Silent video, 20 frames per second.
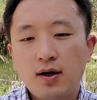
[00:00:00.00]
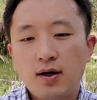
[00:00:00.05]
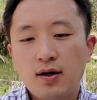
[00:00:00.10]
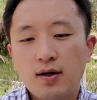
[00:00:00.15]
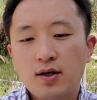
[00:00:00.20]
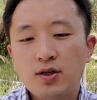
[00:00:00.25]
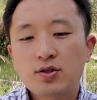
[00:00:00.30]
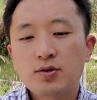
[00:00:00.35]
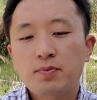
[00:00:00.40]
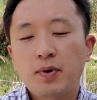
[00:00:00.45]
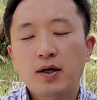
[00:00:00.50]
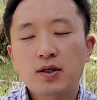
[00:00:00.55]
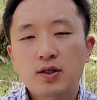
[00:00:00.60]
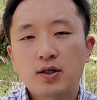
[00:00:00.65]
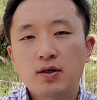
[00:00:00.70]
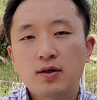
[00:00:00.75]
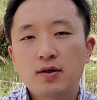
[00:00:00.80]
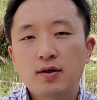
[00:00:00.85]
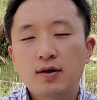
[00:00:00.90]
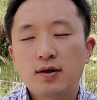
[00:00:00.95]

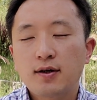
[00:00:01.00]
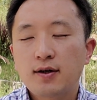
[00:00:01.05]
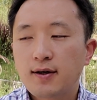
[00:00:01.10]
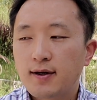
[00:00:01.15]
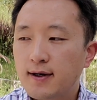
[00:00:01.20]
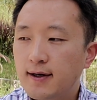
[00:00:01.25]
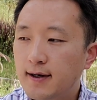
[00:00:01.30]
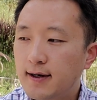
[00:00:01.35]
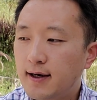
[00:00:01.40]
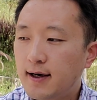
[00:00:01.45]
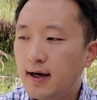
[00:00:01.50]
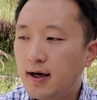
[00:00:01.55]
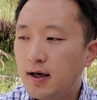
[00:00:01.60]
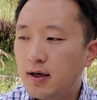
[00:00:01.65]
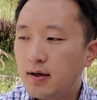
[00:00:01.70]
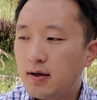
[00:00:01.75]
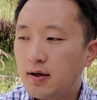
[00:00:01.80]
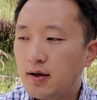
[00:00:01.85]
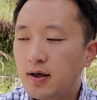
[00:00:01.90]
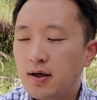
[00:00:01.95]
inspector,
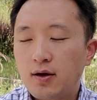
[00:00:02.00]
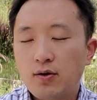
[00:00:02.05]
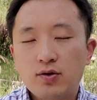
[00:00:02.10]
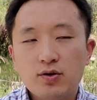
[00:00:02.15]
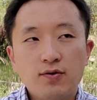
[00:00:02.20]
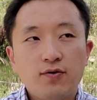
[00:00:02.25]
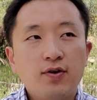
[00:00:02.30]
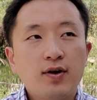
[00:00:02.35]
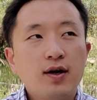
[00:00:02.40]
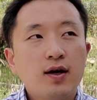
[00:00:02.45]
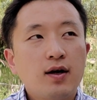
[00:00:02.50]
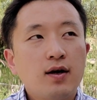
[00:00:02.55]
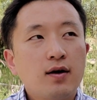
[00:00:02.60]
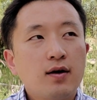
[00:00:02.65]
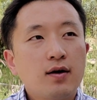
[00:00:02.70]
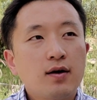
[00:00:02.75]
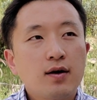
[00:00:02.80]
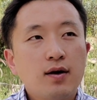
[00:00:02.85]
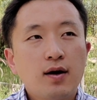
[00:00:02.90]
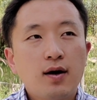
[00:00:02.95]
and he was a very
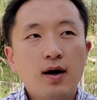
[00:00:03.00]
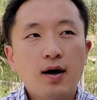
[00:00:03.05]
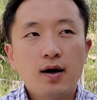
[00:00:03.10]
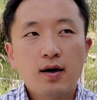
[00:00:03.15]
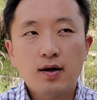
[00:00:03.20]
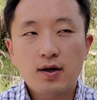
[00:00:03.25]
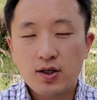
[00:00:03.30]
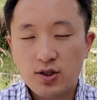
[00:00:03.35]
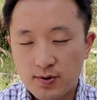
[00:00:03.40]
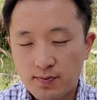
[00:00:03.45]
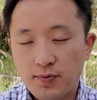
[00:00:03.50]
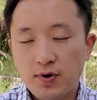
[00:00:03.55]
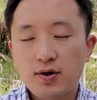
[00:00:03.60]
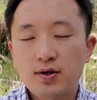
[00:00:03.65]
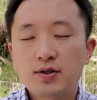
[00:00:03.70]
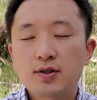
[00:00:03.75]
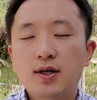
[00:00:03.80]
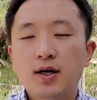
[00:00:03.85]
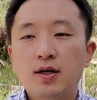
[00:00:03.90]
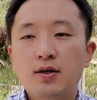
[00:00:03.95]

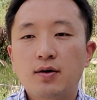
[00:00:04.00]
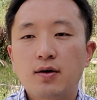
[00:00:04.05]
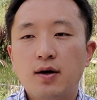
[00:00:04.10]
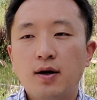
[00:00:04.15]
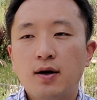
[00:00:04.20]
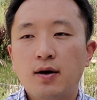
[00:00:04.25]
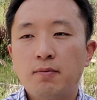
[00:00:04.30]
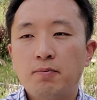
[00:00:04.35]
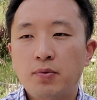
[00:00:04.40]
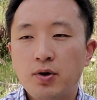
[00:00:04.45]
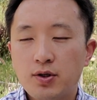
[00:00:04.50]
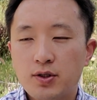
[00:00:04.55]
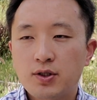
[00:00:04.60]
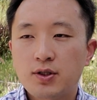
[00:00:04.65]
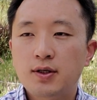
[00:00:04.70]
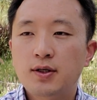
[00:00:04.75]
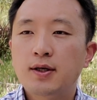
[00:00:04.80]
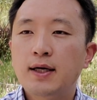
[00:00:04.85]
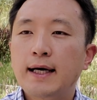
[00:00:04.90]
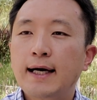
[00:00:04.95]
experienced
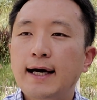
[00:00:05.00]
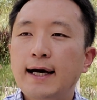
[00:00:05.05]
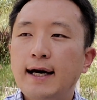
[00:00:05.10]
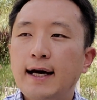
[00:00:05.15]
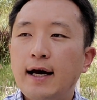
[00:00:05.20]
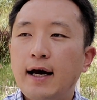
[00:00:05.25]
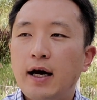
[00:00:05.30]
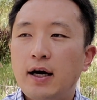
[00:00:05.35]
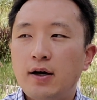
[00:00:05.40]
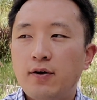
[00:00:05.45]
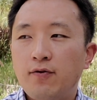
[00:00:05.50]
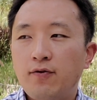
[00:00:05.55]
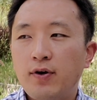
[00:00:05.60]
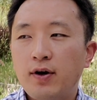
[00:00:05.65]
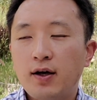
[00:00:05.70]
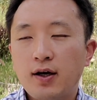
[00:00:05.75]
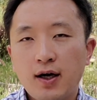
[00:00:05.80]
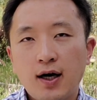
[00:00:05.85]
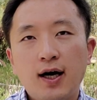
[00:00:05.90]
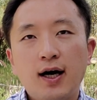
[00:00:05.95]
person and
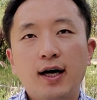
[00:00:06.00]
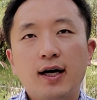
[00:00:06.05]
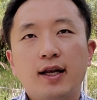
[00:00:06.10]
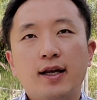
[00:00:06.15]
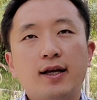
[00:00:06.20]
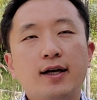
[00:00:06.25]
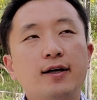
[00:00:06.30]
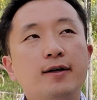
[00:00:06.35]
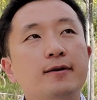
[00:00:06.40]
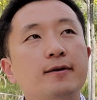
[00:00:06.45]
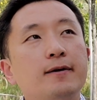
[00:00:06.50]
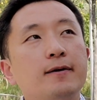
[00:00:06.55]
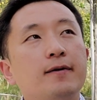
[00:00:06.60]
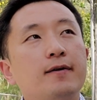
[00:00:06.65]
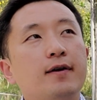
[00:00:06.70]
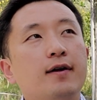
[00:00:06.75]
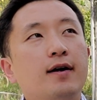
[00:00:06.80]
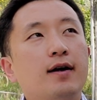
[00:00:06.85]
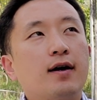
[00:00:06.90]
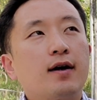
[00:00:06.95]
very kind,
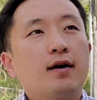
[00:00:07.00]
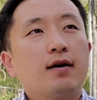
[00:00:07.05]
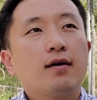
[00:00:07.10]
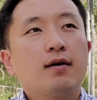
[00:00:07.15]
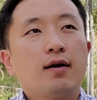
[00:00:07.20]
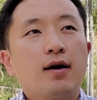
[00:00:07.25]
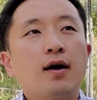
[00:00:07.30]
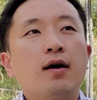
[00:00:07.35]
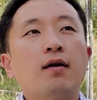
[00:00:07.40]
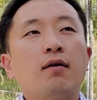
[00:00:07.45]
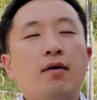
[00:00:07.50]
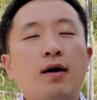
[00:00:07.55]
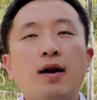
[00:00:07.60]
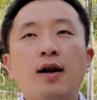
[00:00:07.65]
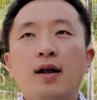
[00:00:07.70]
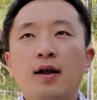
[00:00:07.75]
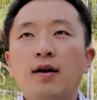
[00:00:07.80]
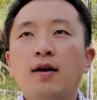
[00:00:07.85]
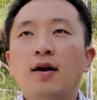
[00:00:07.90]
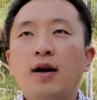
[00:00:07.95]
and I
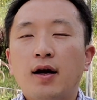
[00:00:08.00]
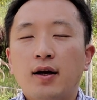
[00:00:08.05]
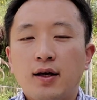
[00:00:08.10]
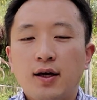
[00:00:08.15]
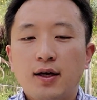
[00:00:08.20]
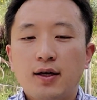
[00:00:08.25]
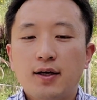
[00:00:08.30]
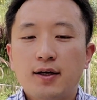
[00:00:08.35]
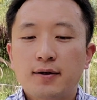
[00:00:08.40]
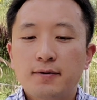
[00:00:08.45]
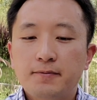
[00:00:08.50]
really like it.